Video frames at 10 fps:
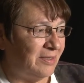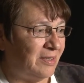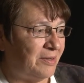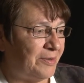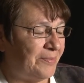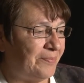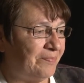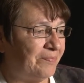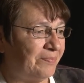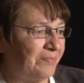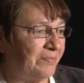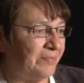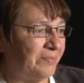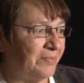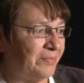Um,
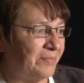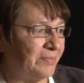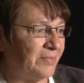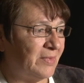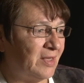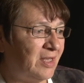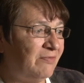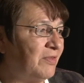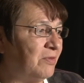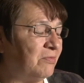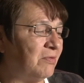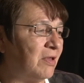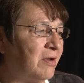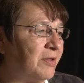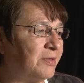even though a
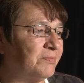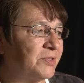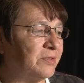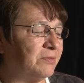lot of them,